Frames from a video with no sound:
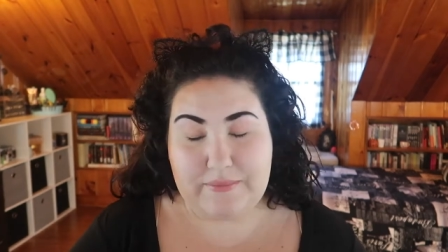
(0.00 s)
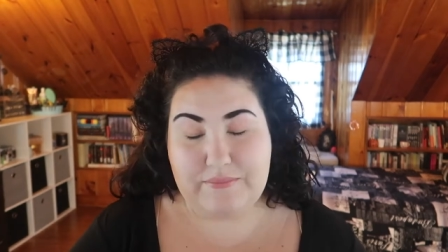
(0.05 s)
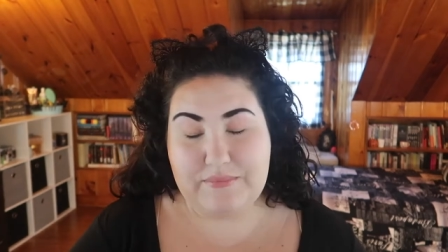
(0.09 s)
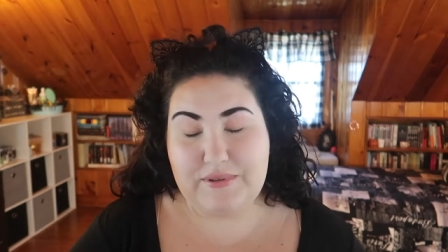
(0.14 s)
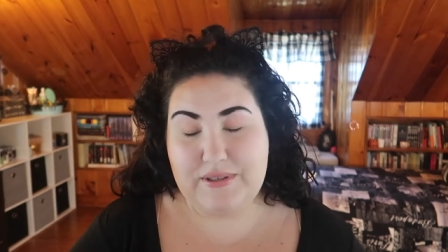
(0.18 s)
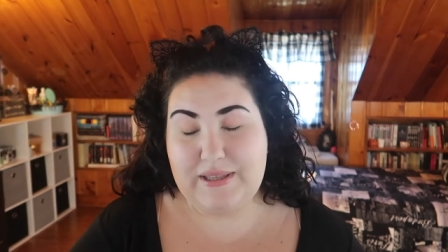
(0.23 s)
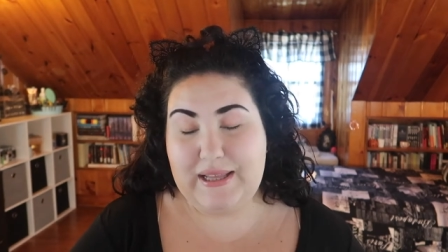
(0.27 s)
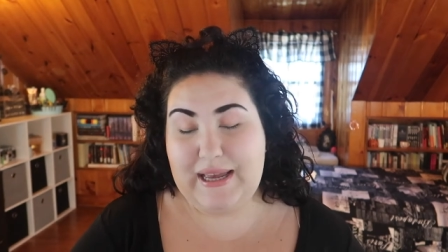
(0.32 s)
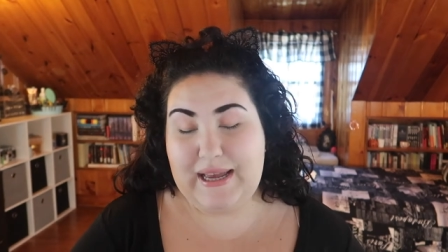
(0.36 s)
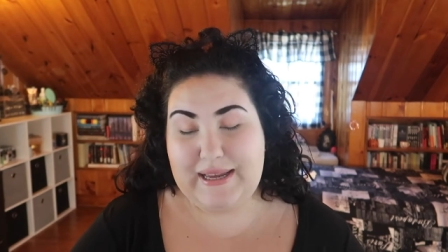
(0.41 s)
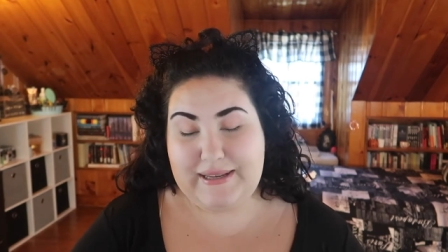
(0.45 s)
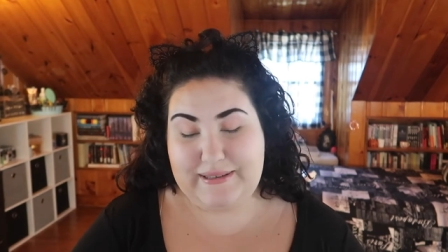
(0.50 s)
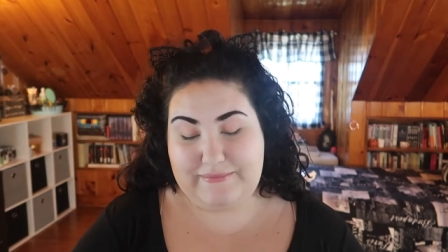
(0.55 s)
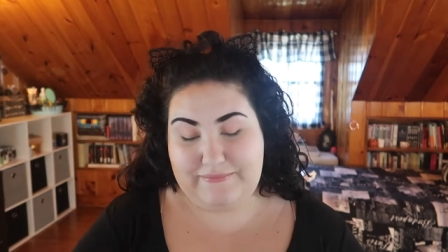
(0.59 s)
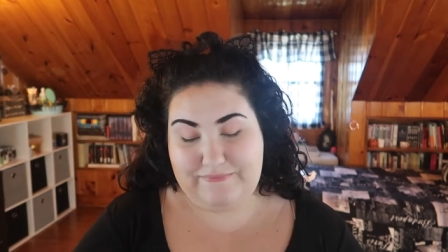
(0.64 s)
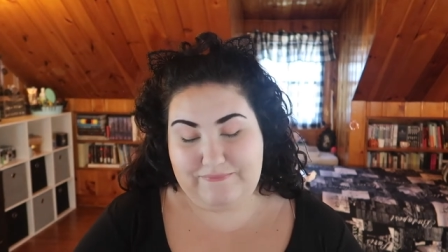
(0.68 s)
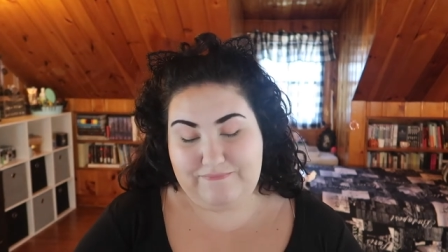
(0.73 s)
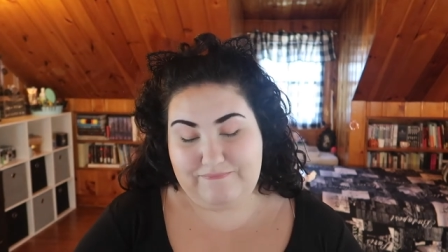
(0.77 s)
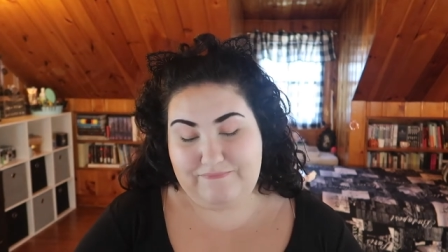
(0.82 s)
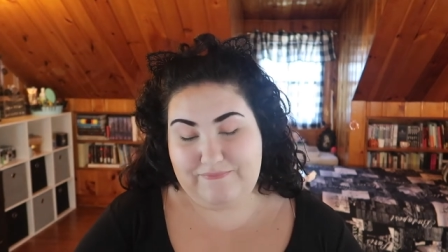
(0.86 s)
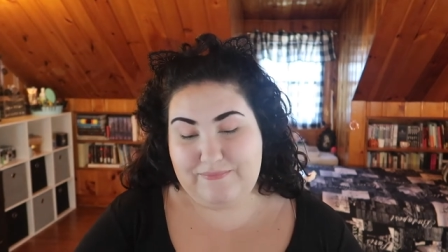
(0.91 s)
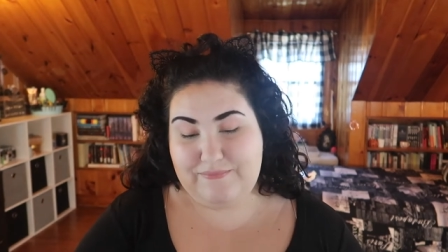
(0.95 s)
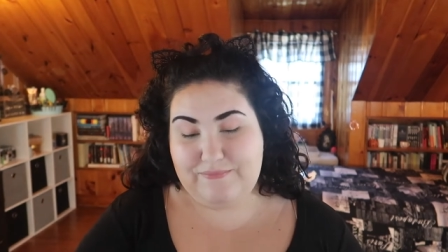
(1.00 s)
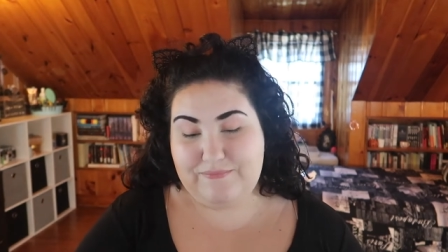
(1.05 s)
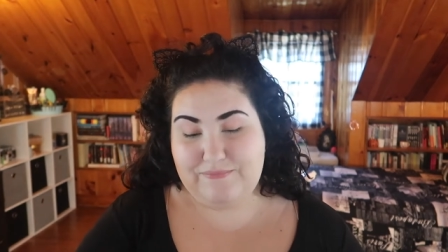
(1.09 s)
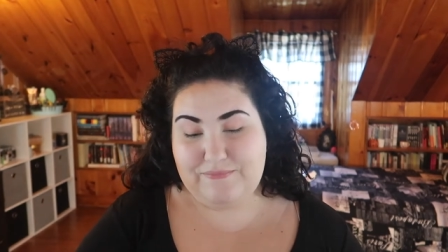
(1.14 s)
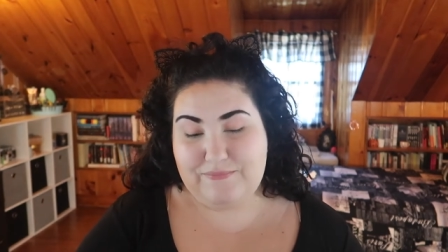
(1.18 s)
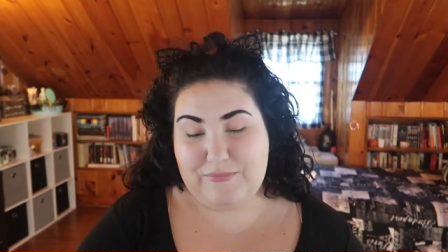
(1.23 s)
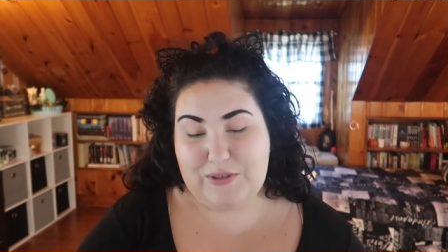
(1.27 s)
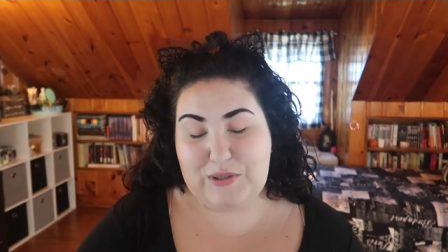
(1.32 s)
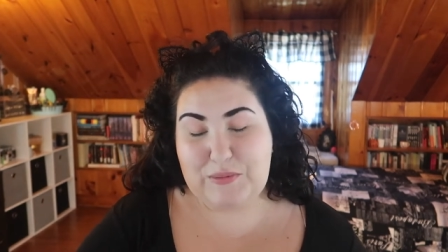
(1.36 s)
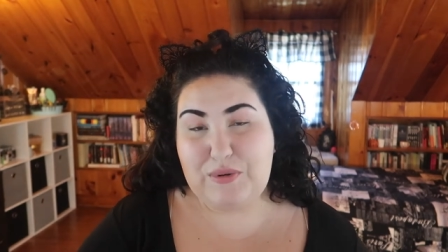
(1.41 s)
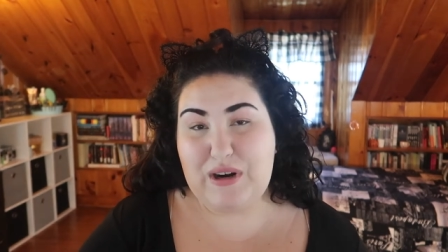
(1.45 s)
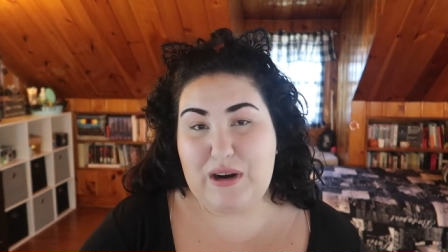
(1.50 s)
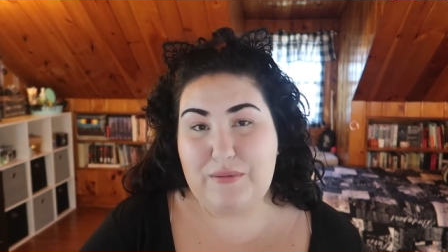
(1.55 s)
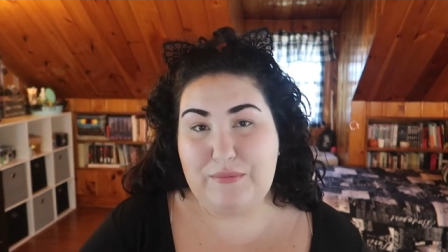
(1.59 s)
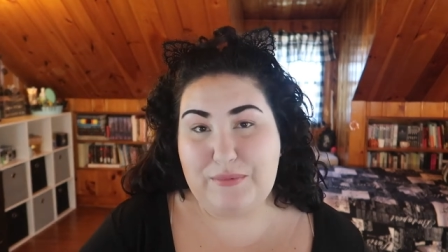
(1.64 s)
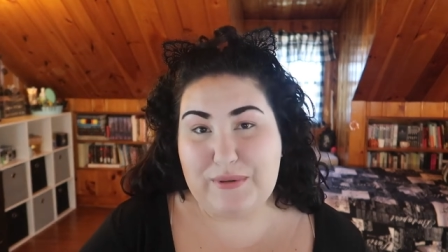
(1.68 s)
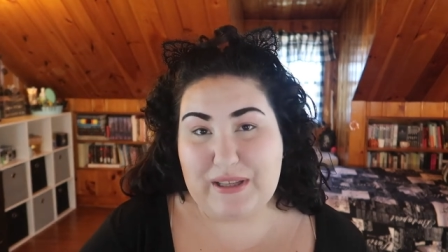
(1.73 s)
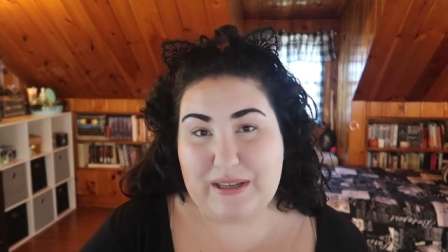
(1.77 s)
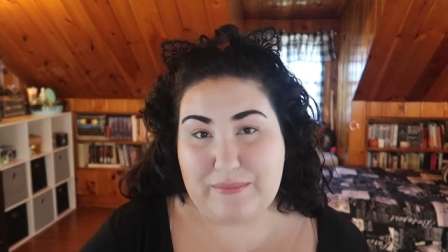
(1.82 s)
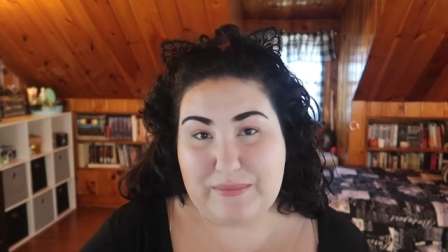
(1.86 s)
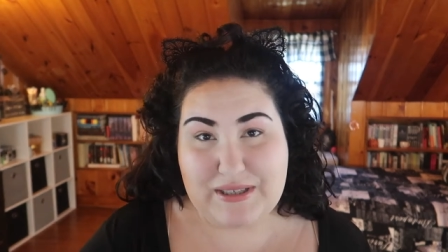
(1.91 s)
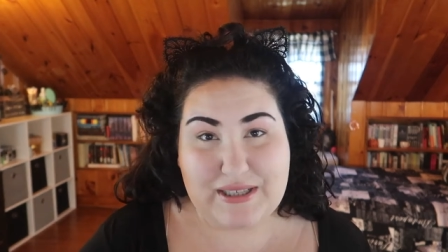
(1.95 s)
So that was
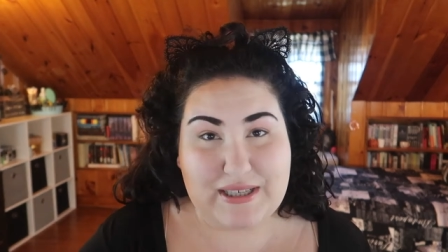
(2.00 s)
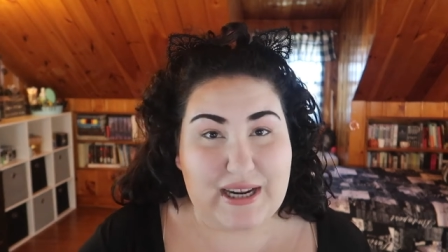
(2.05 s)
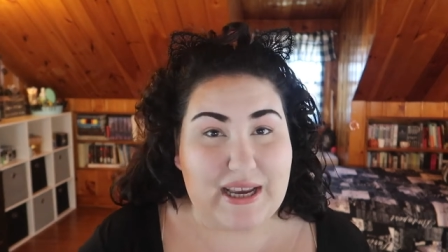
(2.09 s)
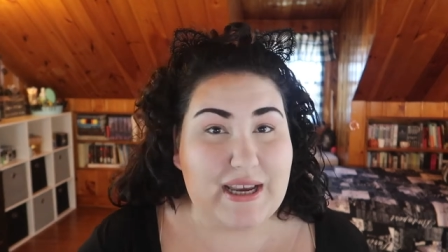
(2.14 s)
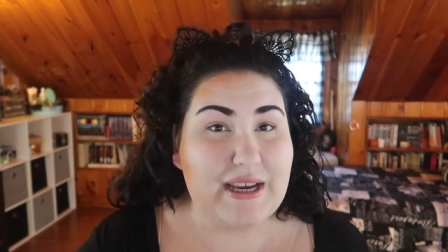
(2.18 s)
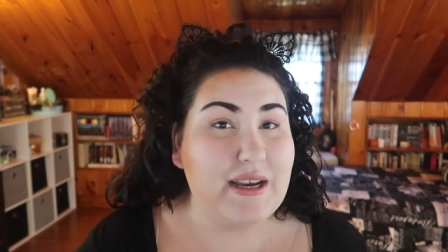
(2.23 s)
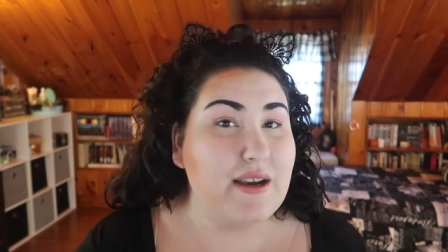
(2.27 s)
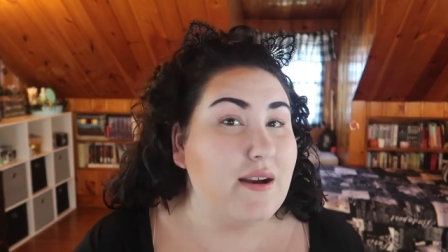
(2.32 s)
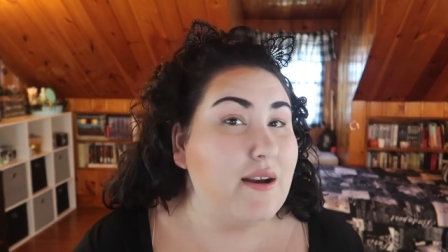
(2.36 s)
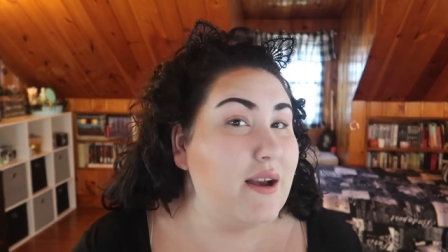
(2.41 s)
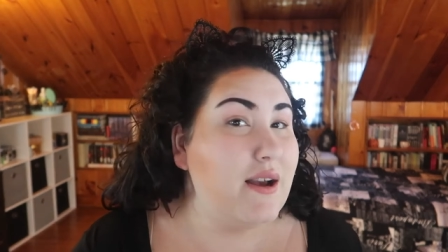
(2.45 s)
probably a mistake.